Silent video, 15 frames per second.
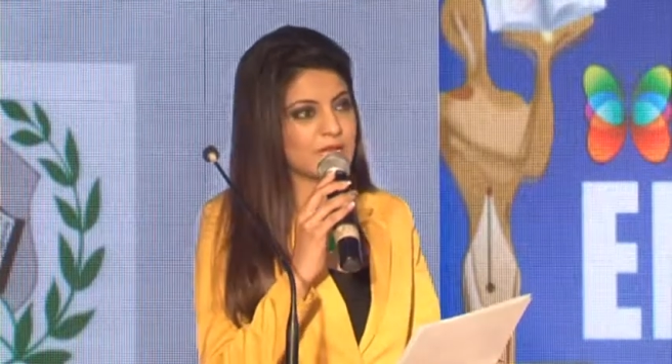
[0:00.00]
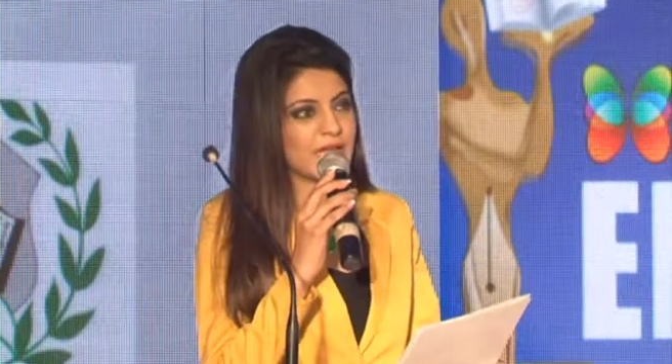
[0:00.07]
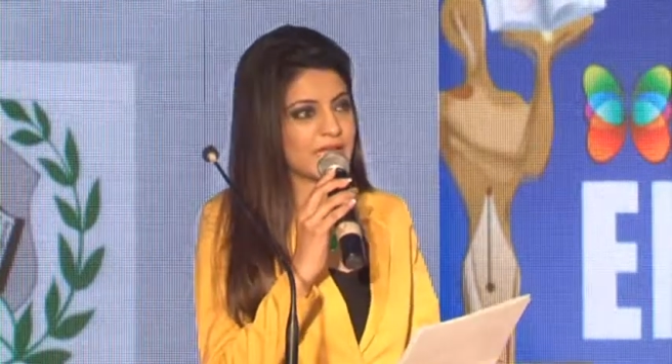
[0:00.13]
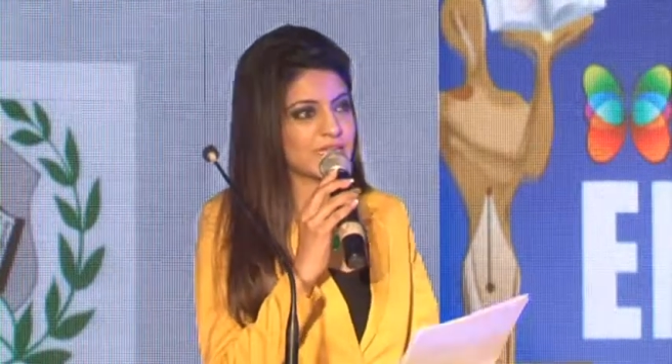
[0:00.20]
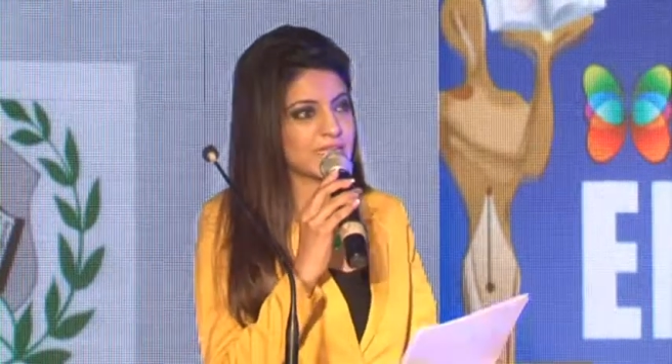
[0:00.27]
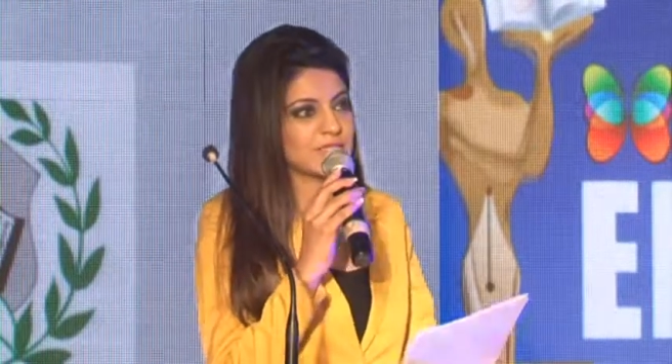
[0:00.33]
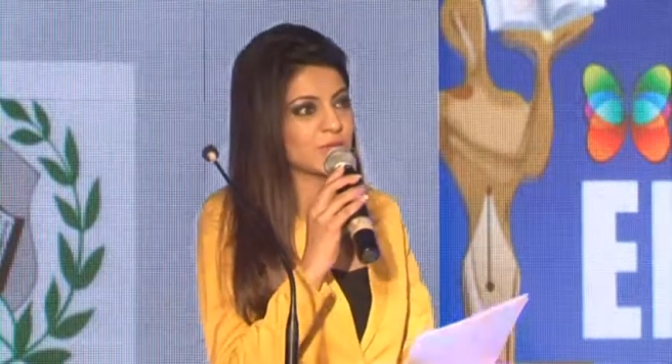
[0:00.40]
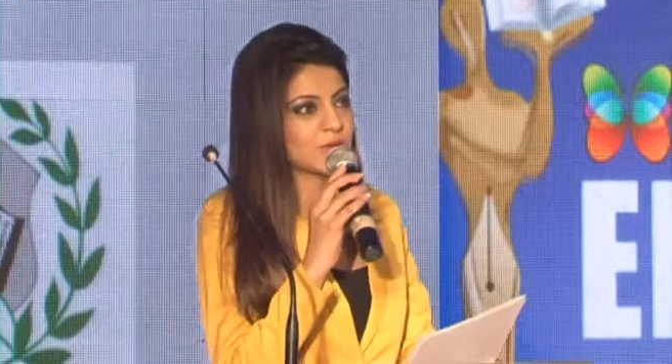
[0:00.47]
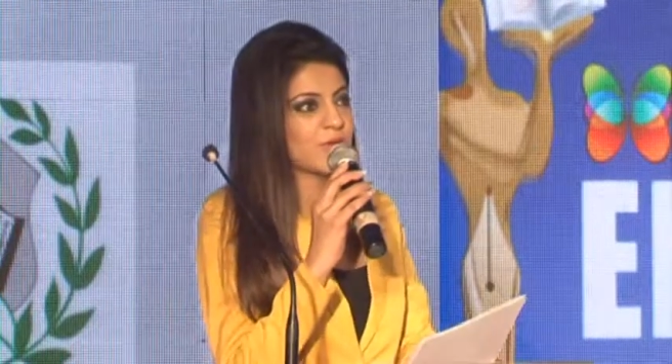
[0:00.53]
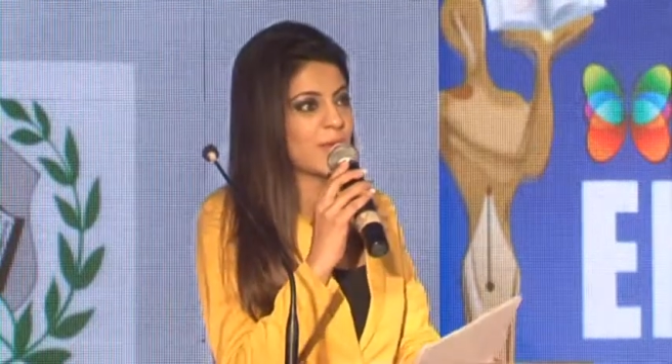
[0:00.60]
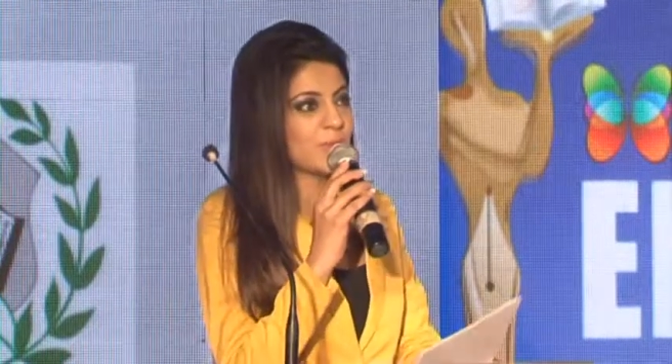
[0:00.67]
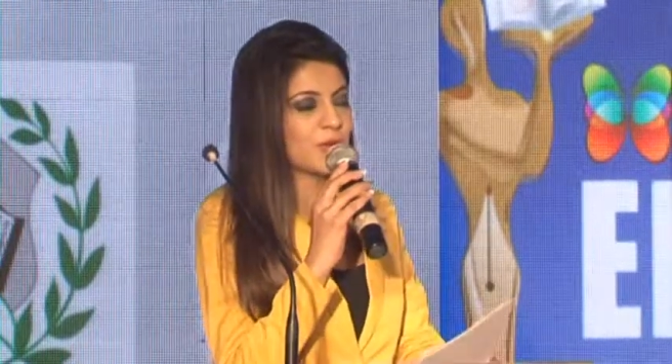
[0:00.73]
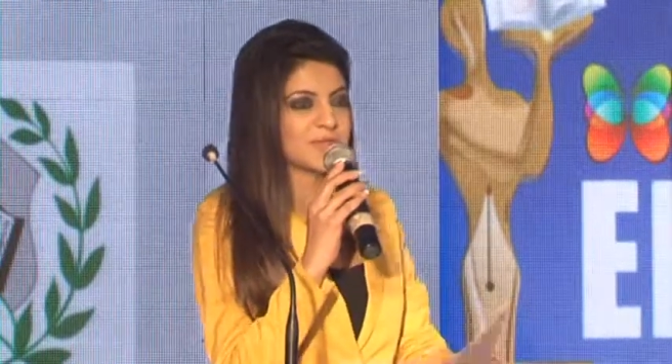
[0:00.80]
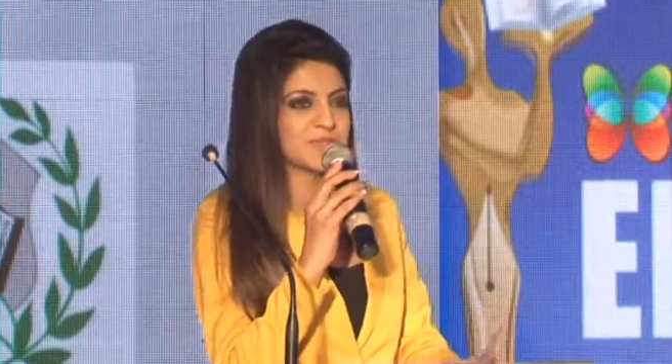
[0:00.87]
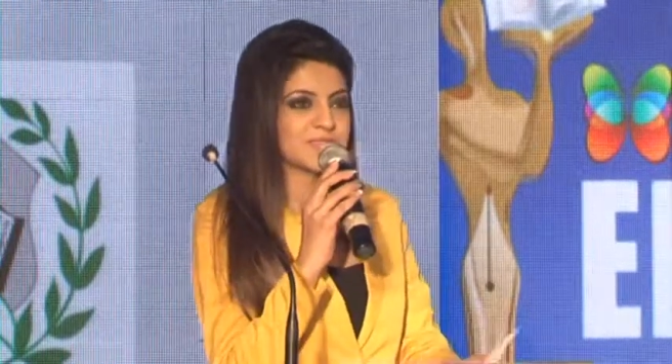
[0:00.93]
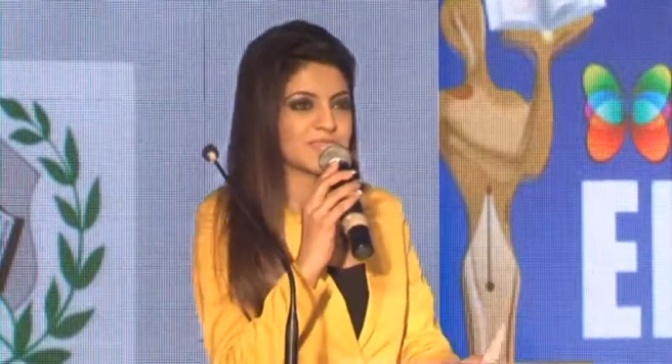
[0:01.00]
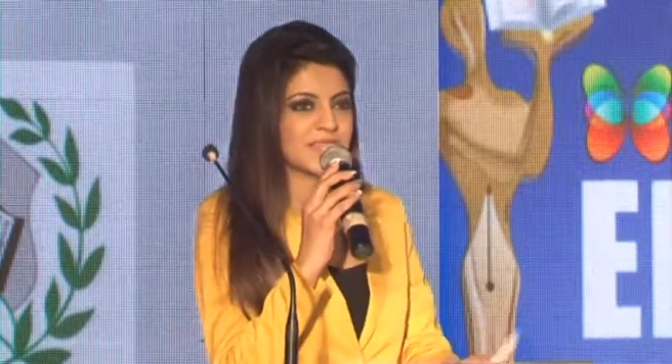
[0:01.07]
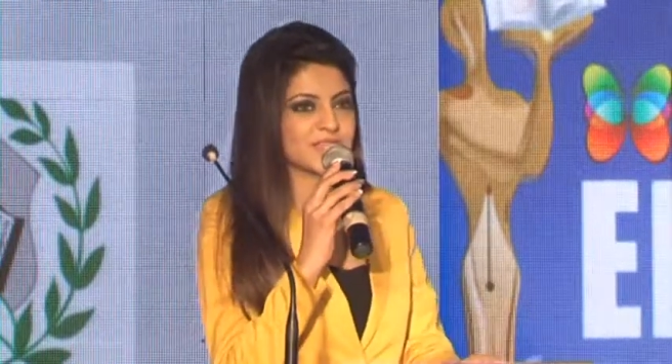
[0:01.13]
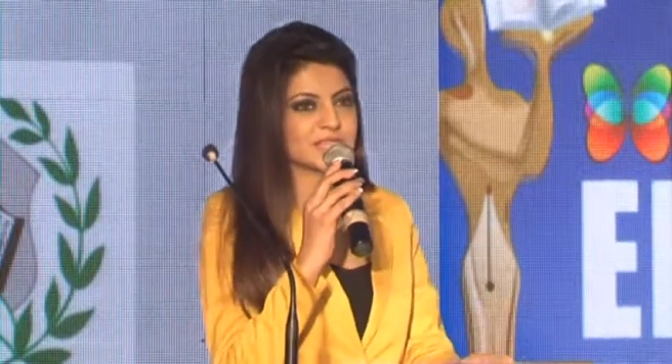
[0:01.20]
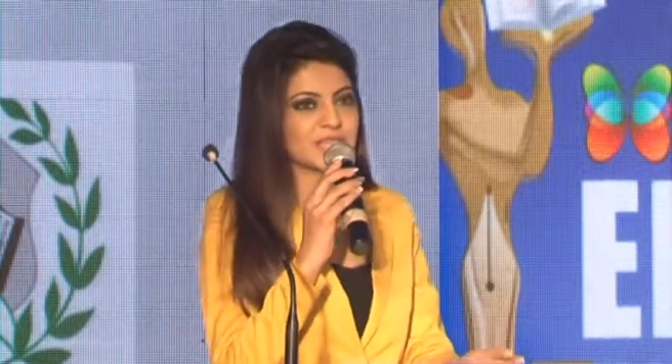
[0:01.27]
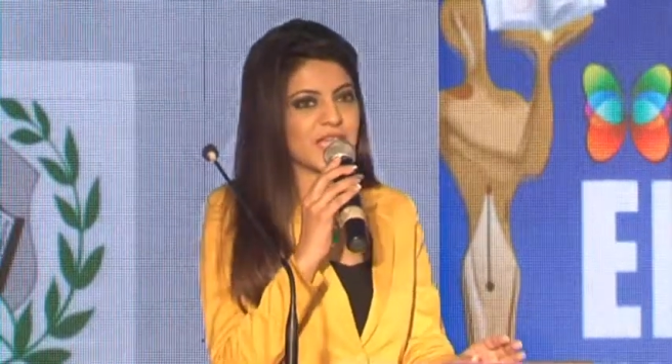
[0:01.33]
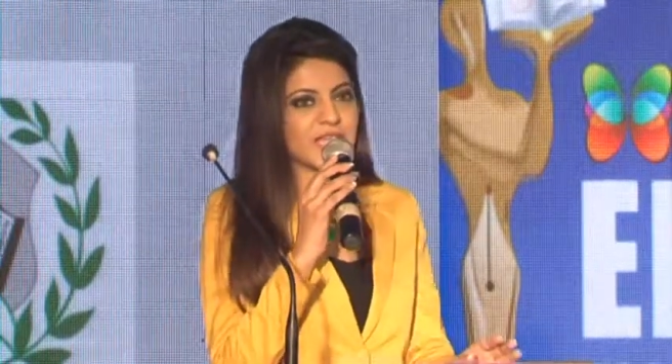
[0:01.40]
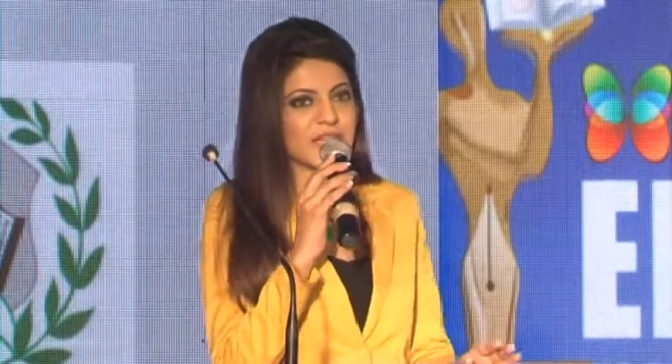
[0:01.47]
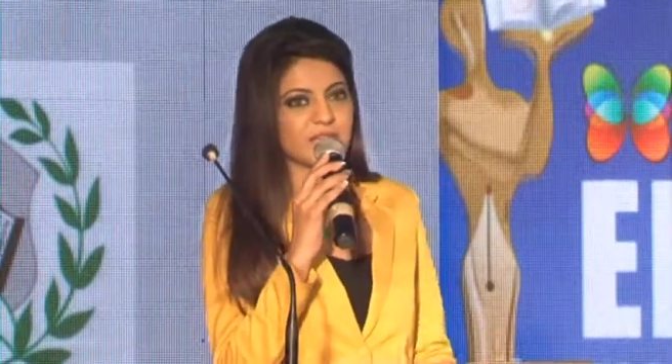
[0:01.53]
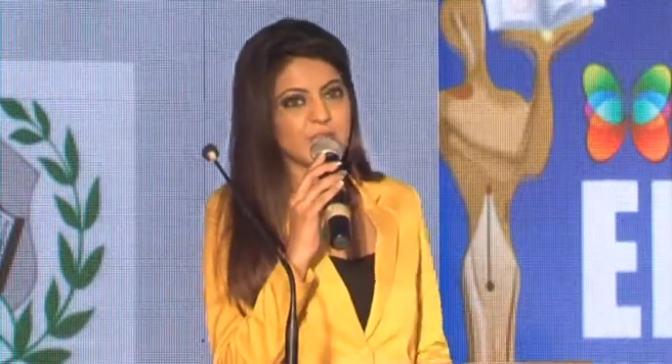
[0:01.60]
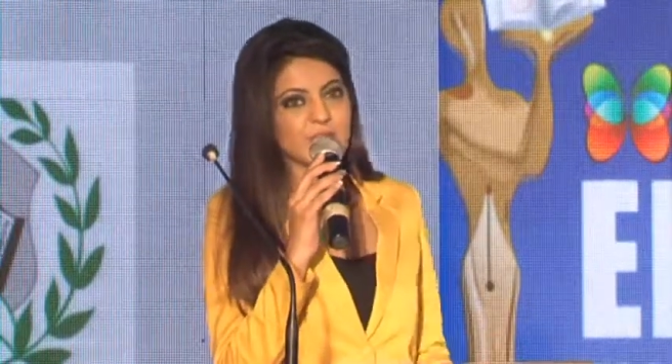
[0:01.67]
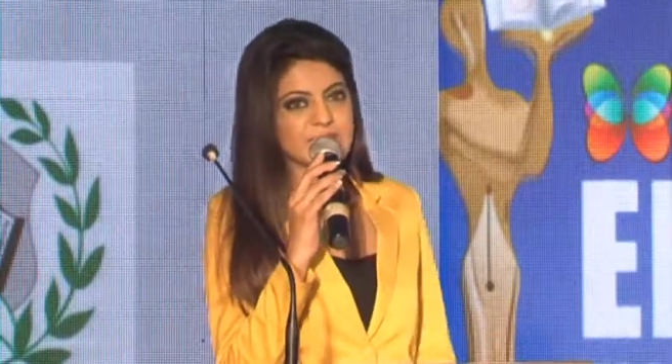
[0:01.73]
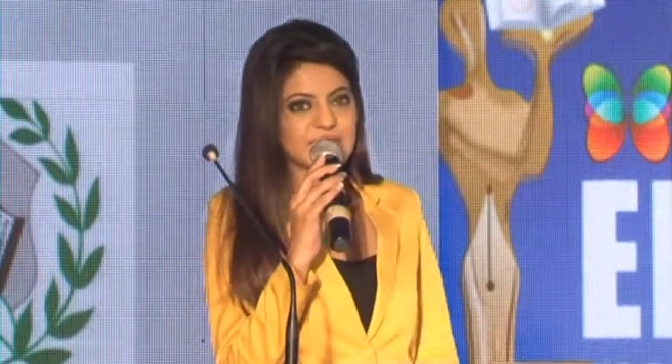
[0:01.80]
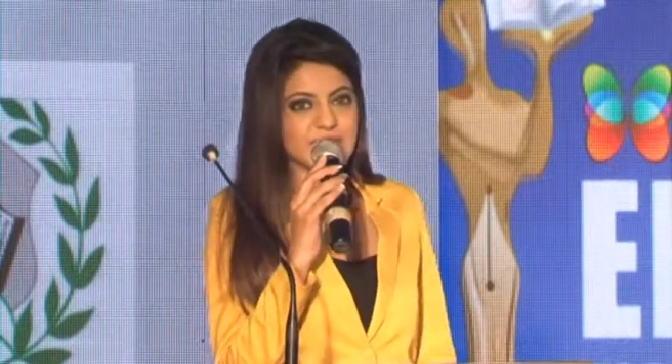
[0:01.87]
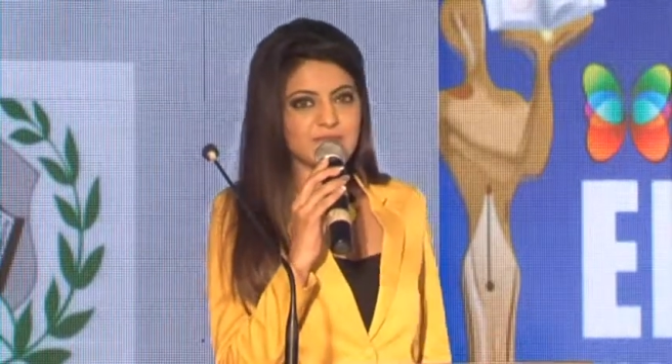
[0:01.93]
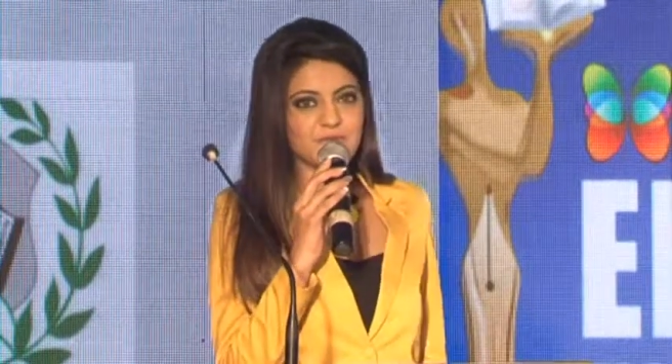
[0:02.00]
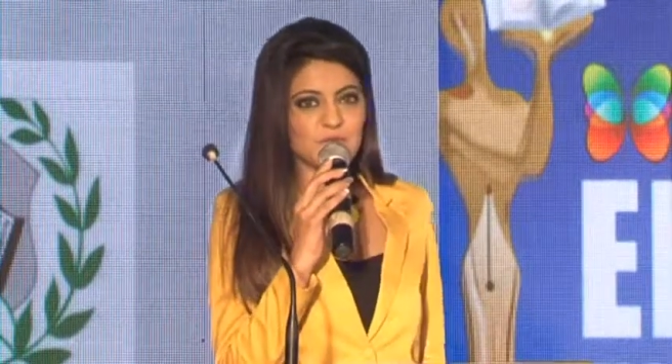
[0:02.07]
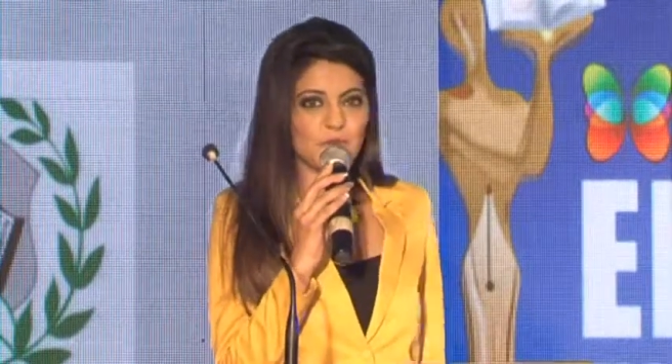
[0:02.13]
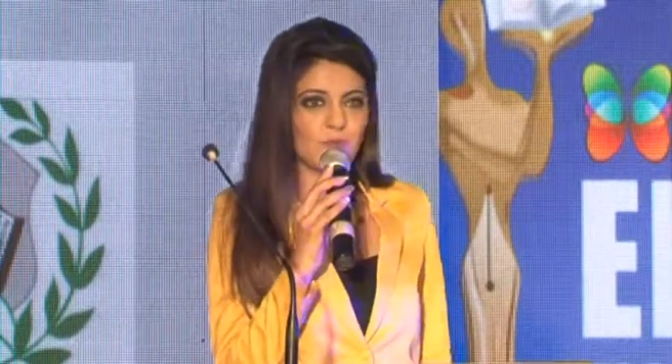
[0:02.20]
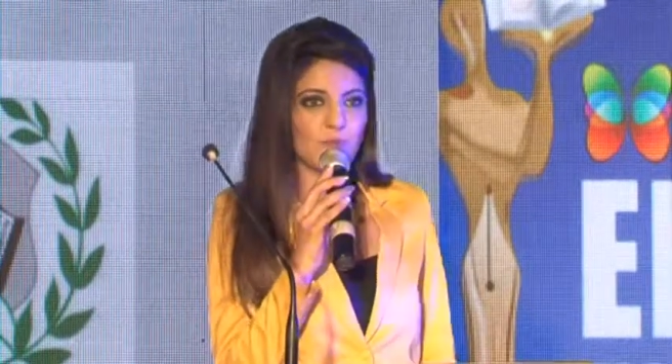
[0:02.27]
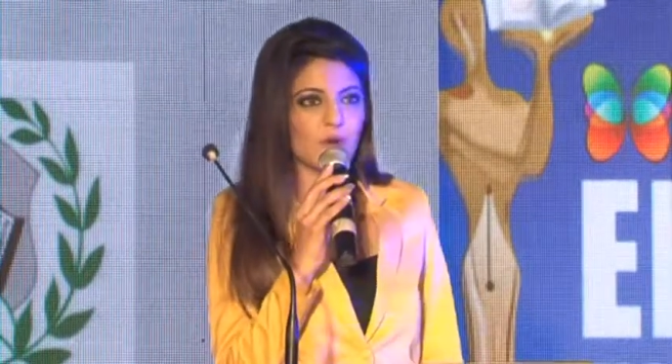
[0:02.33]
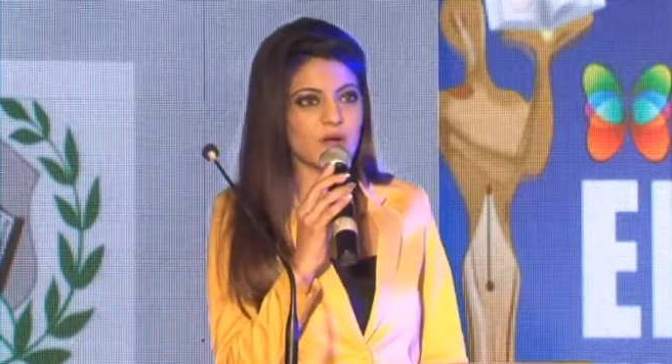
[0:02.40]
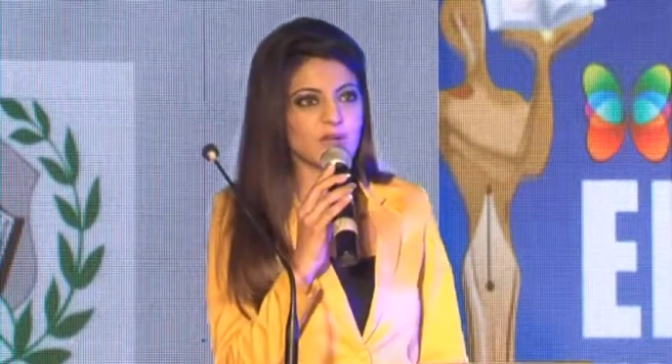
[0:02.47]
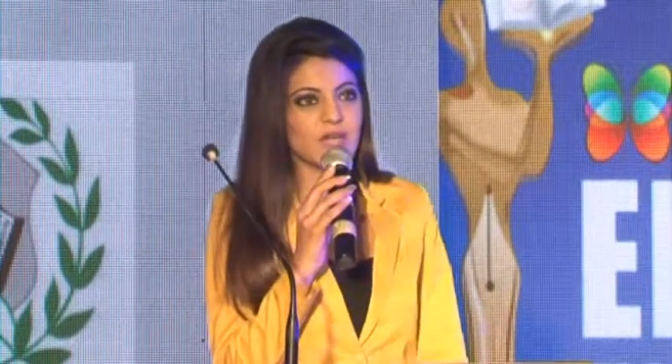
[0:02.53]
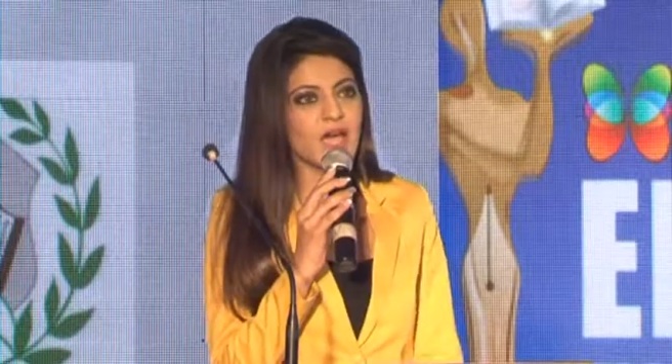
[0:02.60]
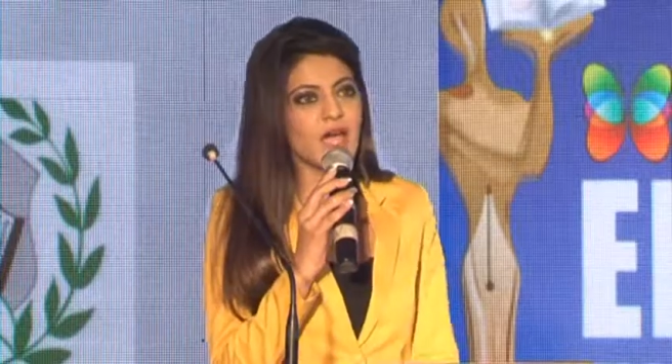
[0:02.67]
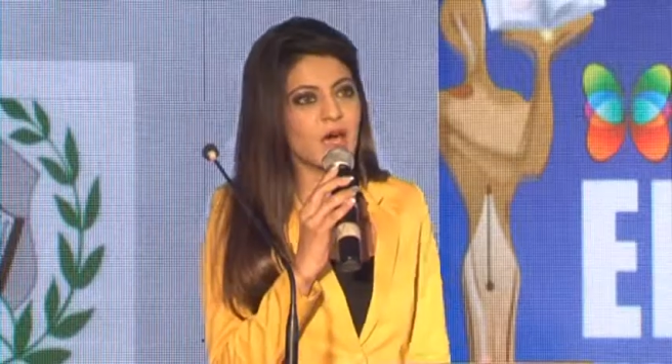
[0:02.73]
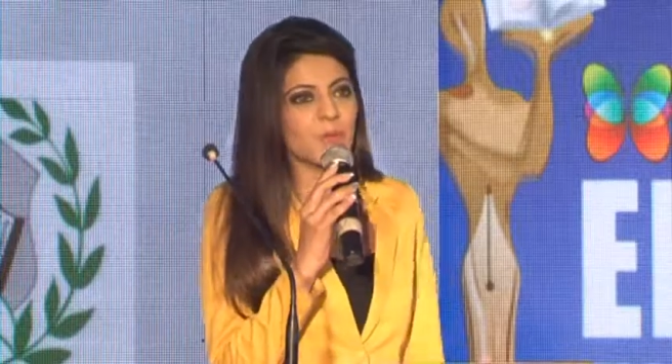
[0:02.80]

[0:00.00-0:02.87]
kindly to come on stage and receive your award